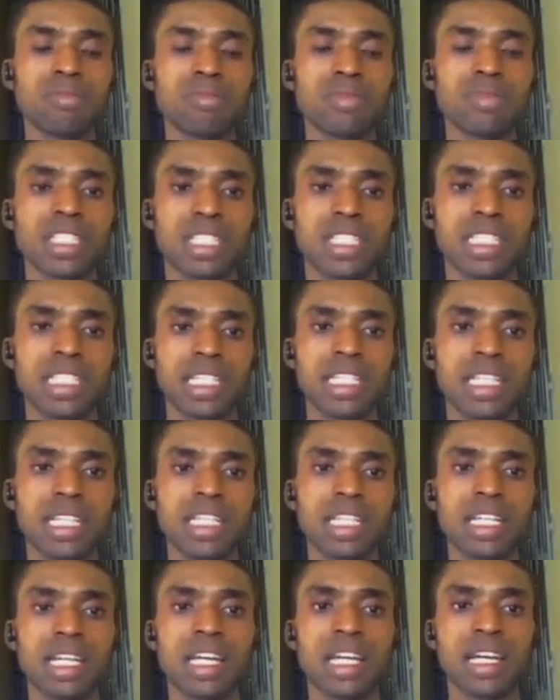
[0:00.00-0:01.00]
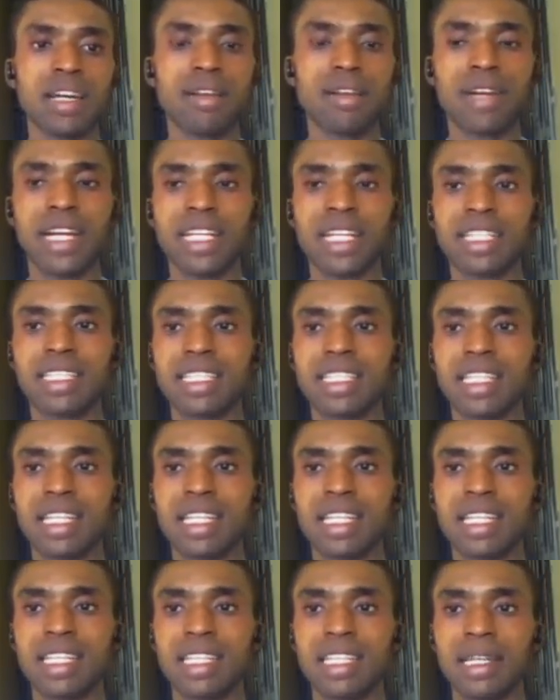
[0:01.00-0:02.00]
TK right
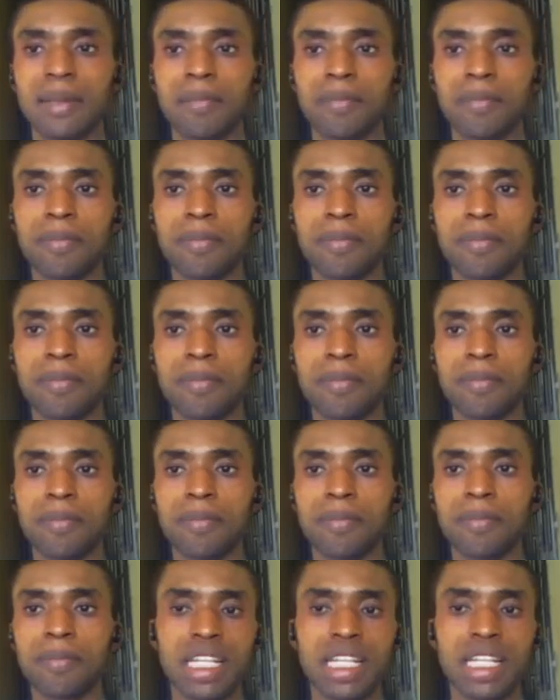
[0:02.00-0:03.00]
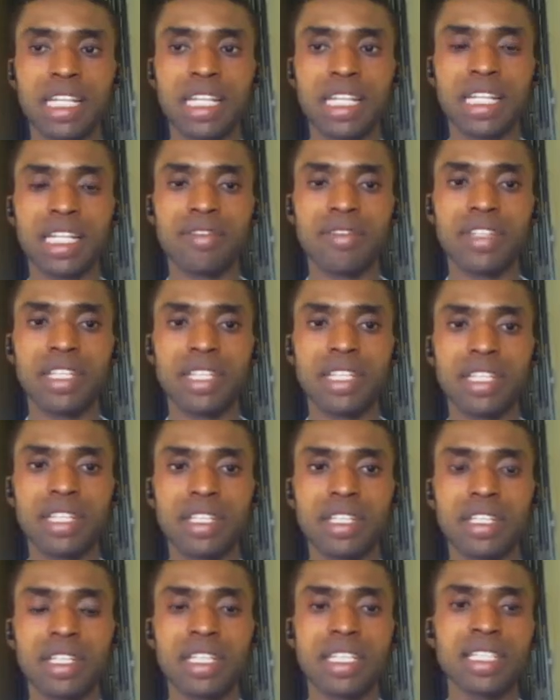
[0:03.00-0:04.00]
here. So we're going to check if the
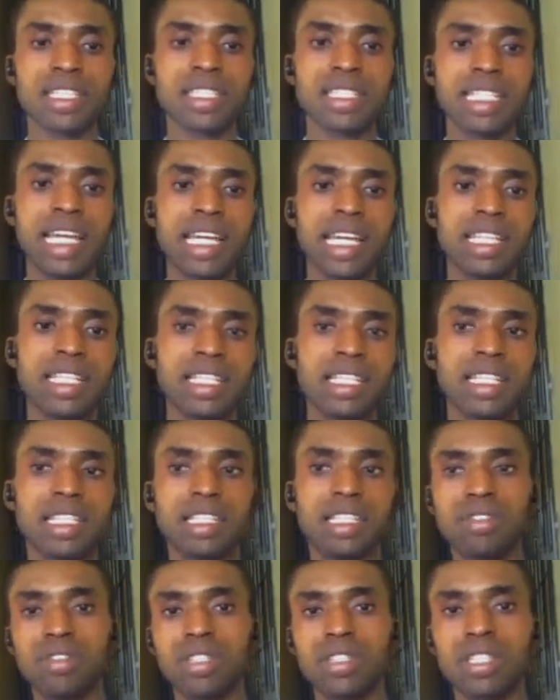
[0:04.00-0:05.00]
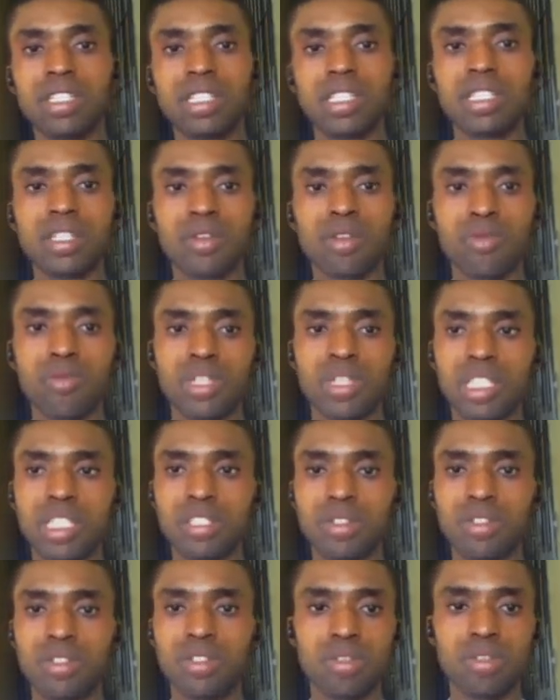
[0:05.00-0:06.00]
sign in is ready, which is
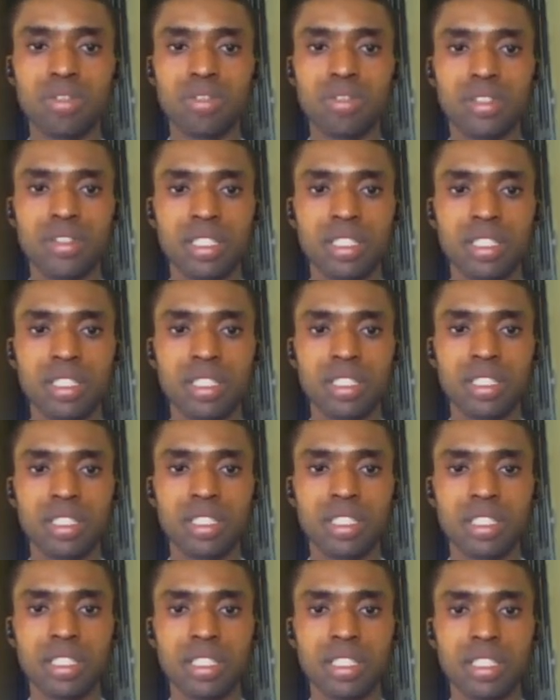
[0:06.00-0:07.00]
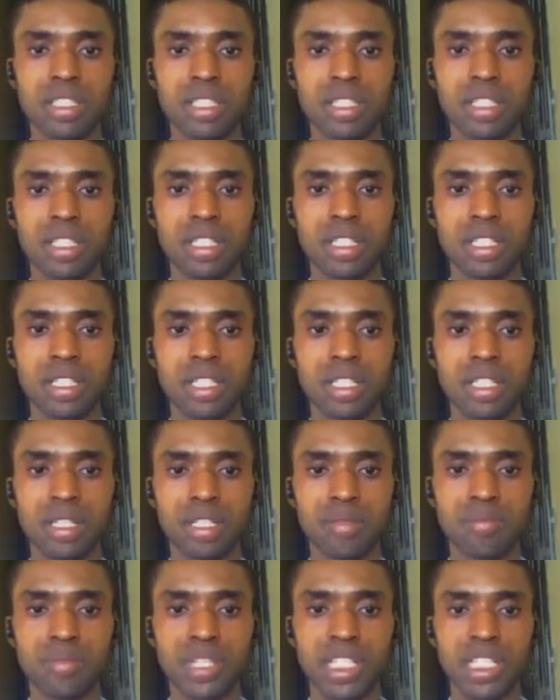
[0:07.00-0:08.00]
going to be for this
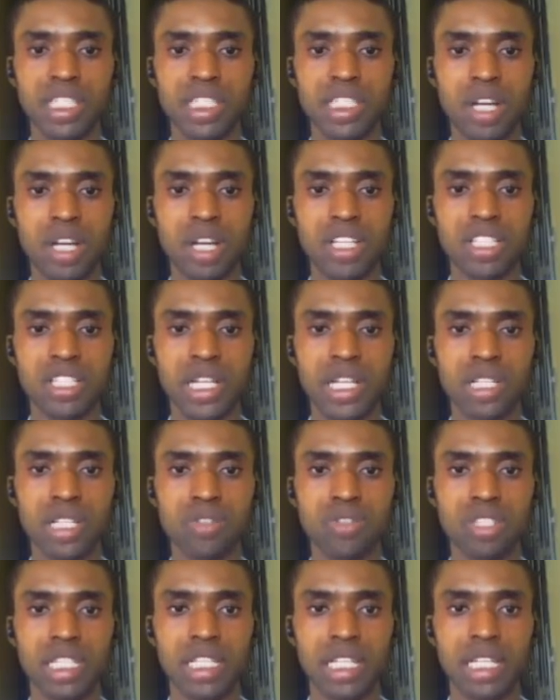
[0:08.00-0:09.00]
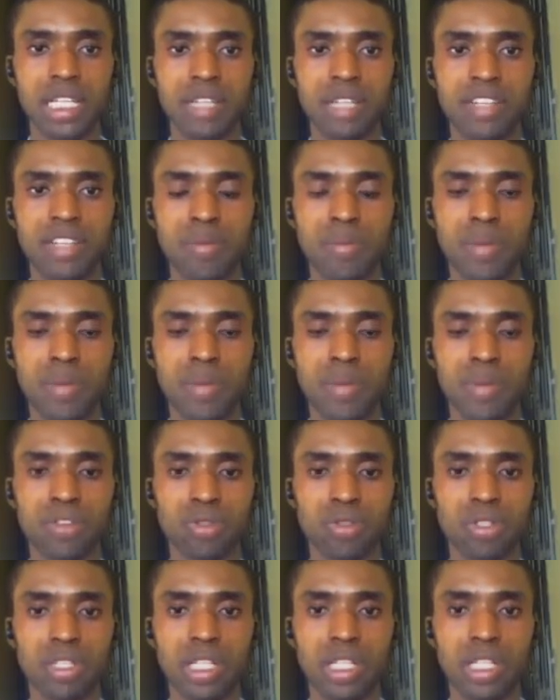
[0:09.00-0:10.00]
place. We're trying to check if the
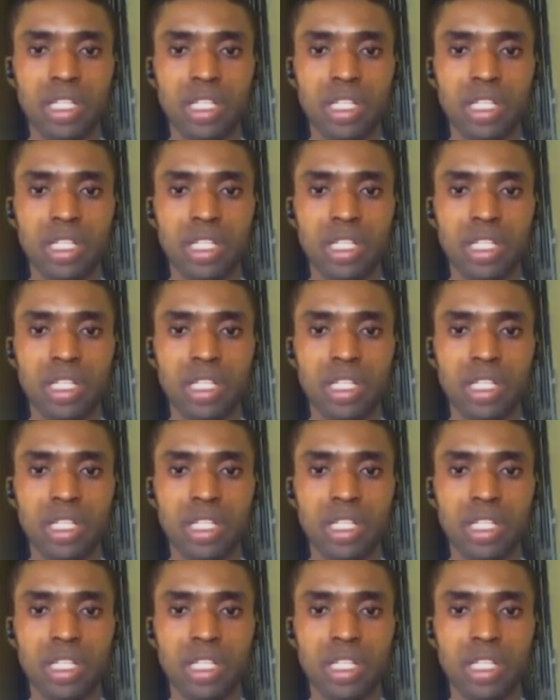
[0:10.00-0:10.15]
password that